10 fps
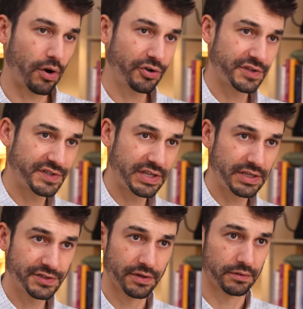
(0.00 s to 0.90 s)
heart
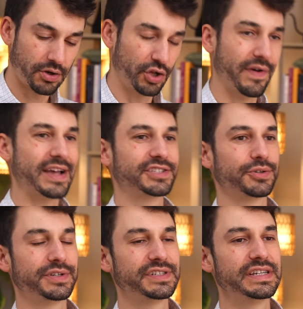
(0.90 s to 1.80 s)
disease,
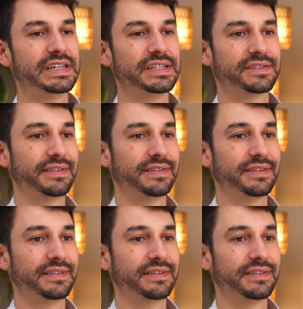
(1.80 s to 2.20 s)
cardiovascular disease,